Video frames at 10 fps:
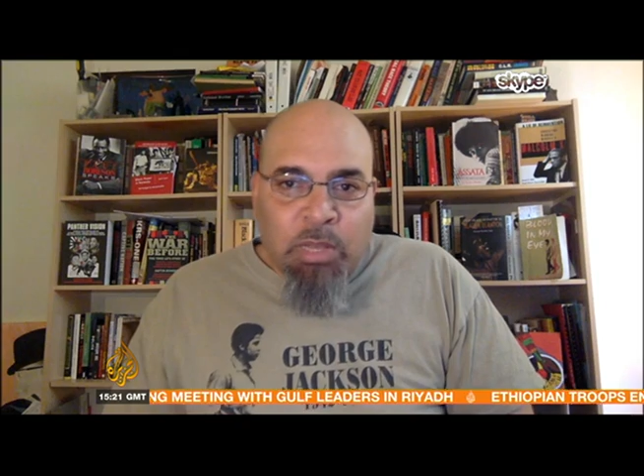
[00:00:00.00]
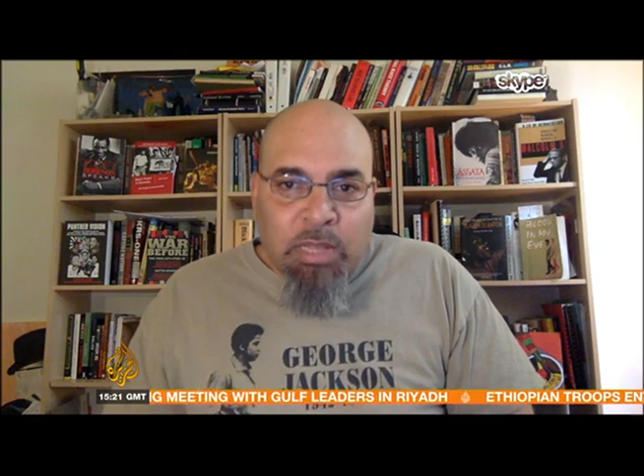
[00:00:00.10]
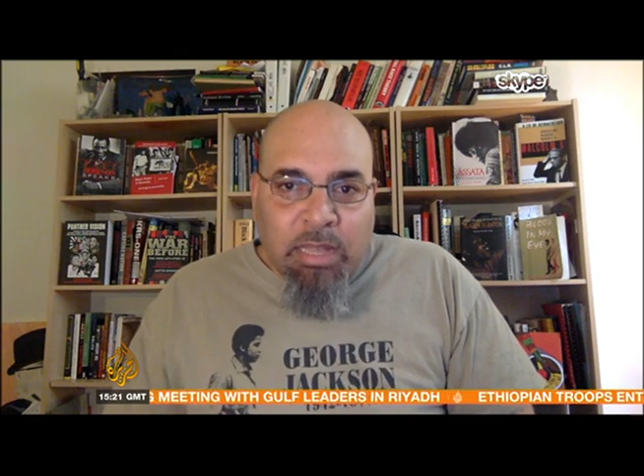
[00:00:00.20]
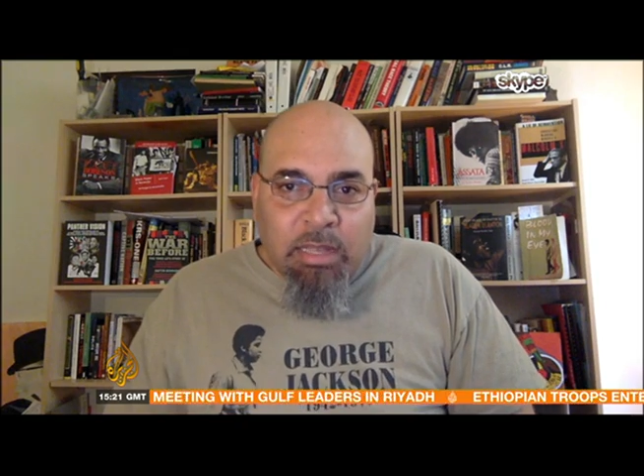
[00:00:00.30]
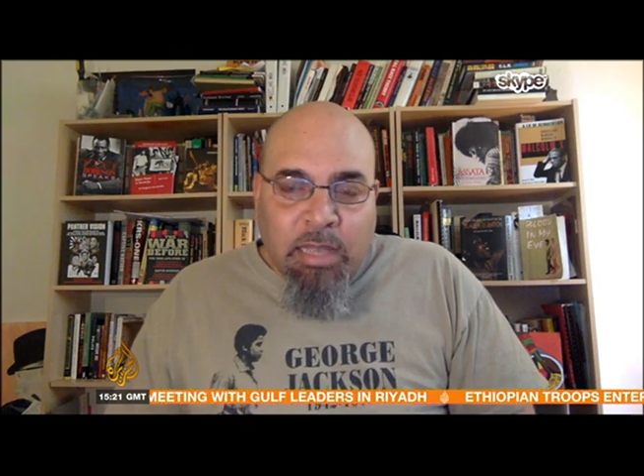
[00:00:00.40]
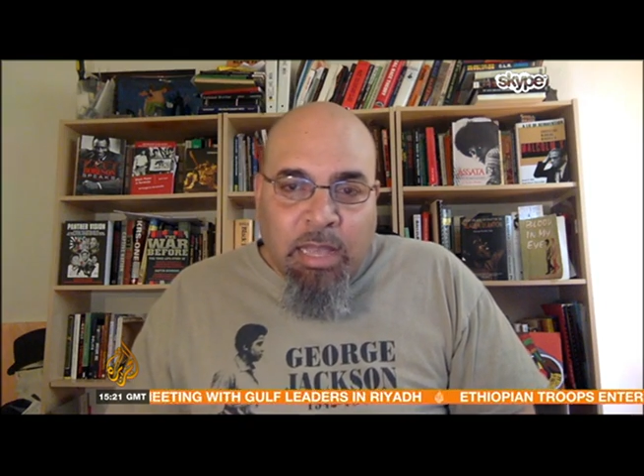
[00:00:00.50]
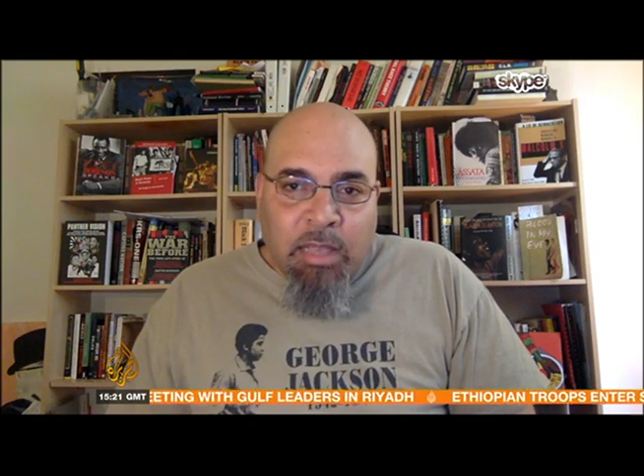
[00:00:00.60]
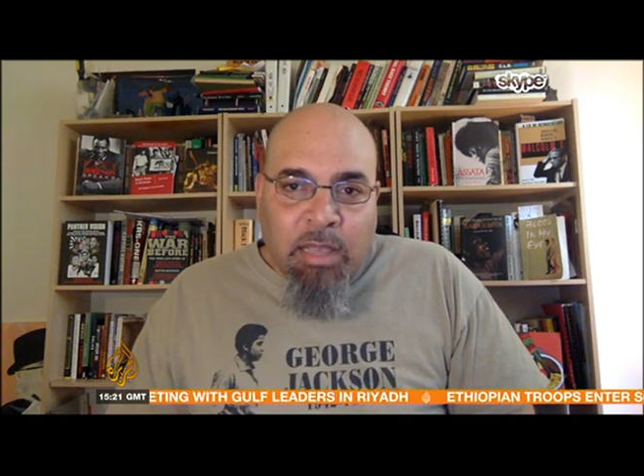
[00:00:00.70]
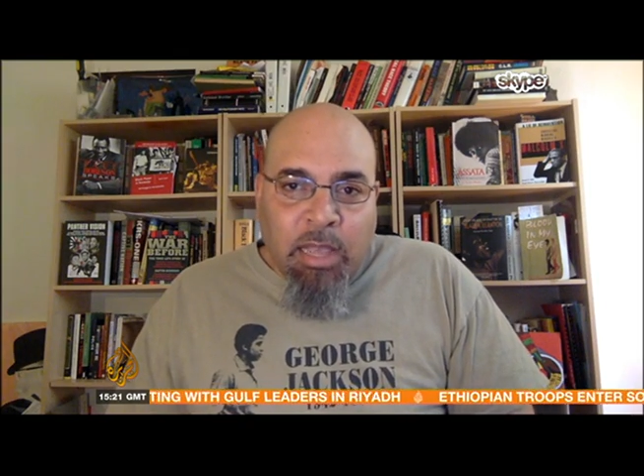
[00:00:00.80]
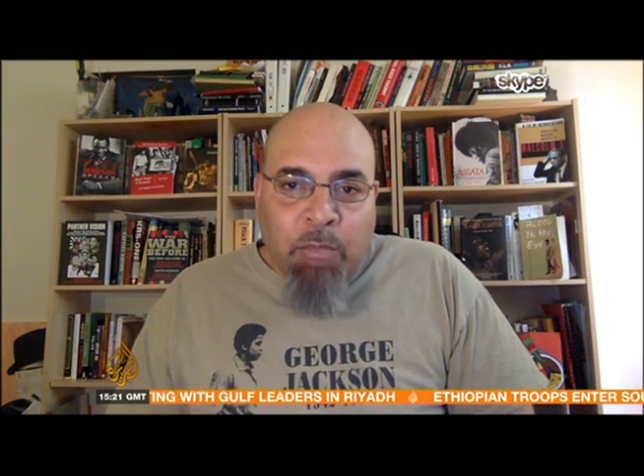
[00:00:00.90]
Well,
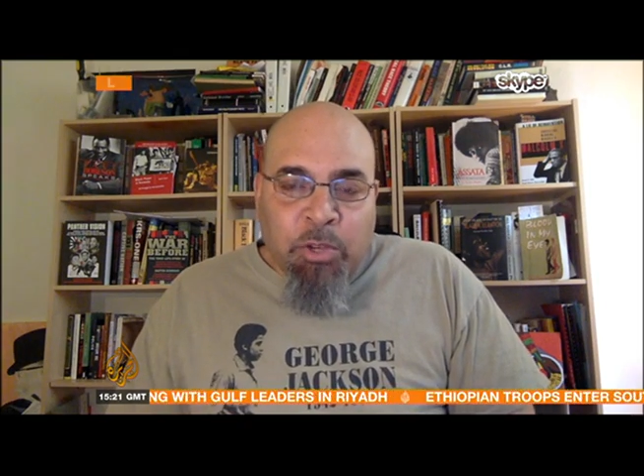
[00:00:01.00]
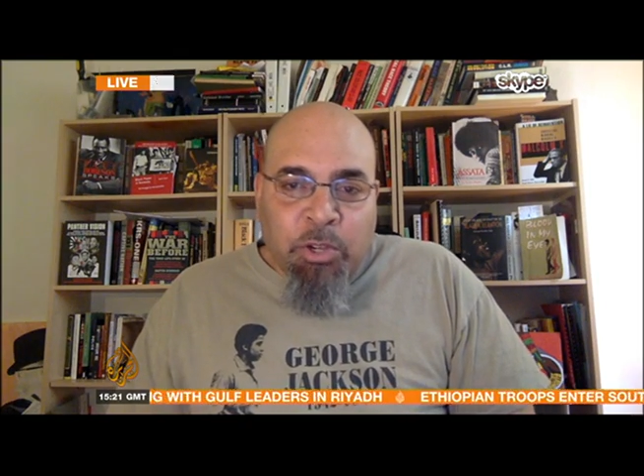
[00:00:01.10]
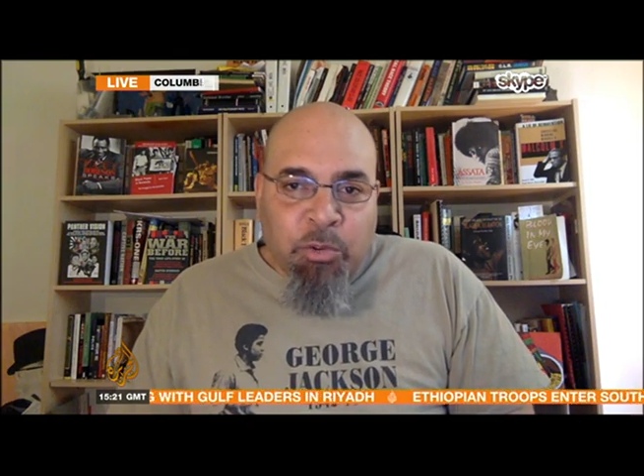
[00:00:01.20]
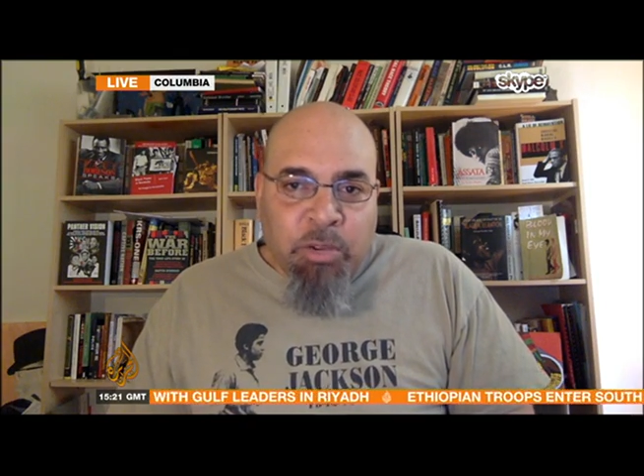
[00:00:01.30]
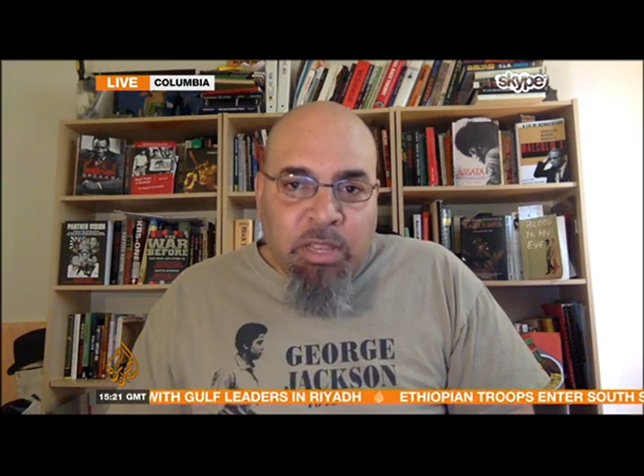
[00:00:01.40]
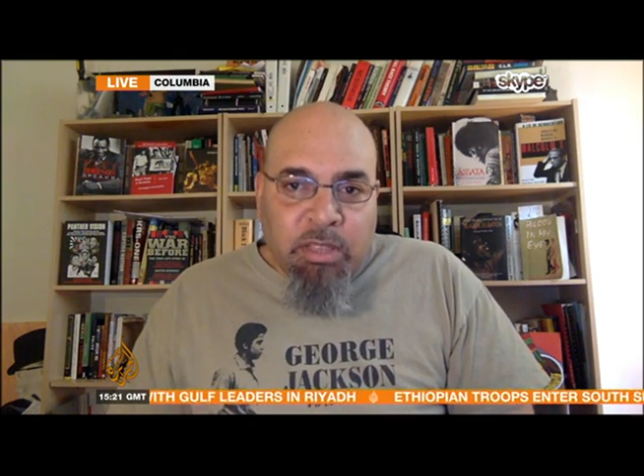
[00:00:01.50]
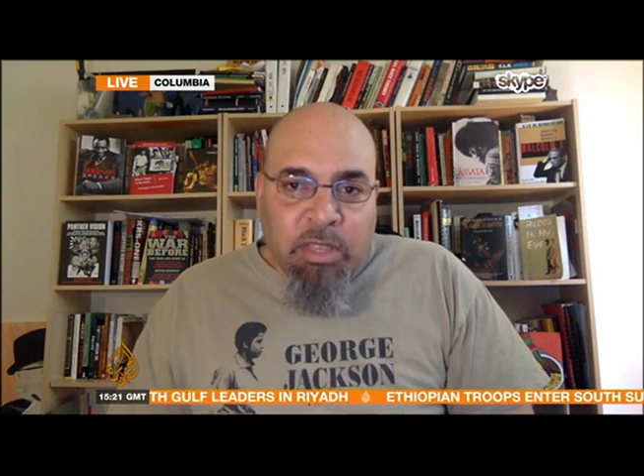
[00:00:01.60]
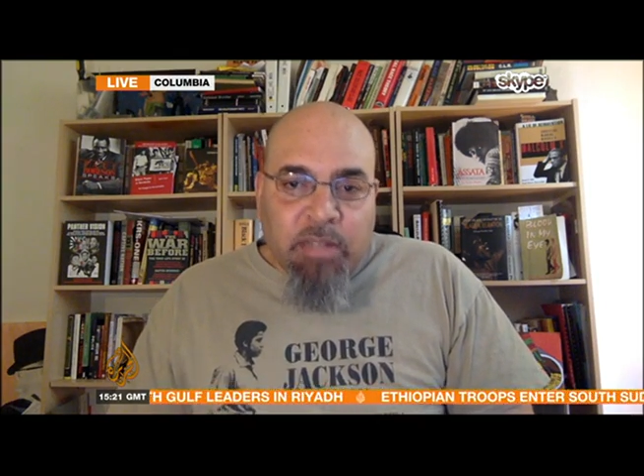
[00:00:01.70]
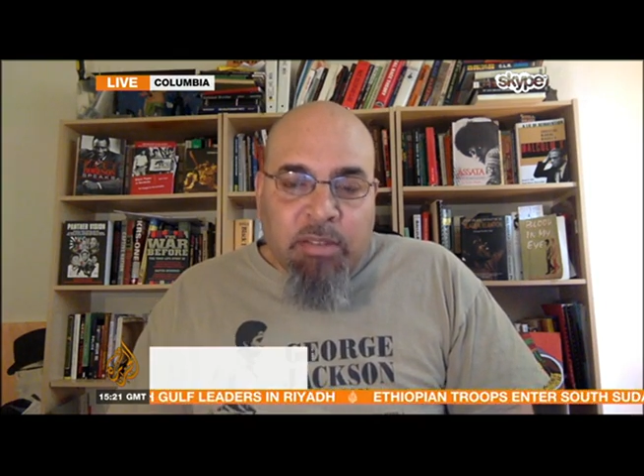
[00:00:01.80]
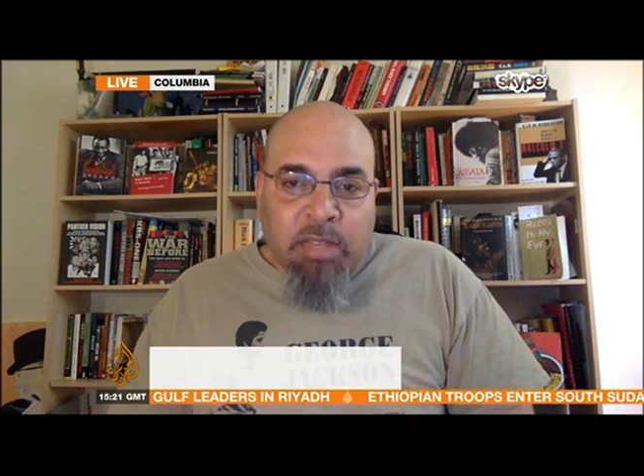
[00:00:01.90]
I would agree
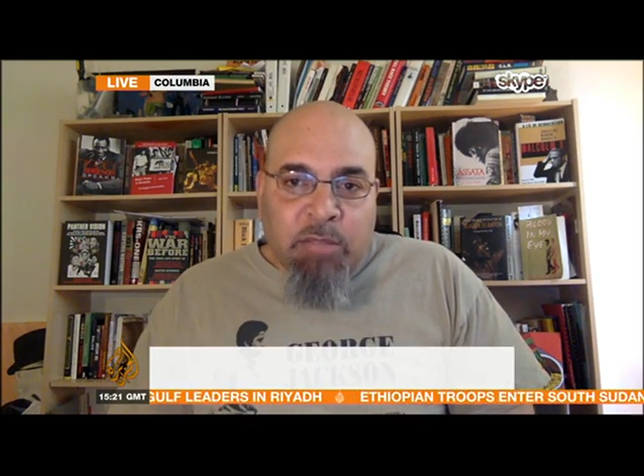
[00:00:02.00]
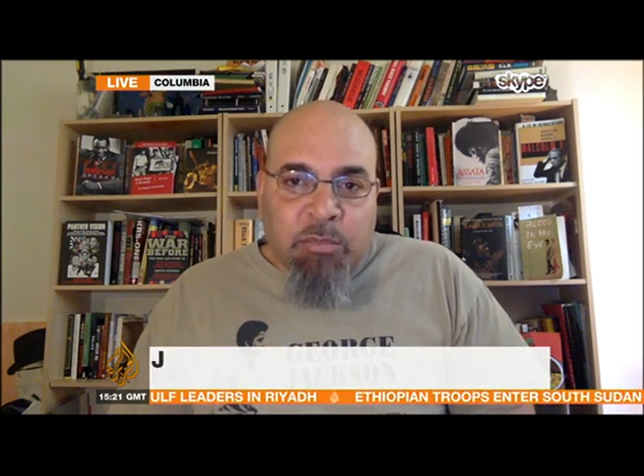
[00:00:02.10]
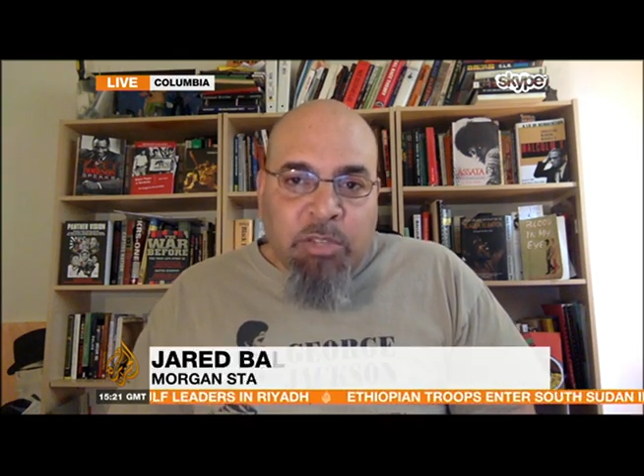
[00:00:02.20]
that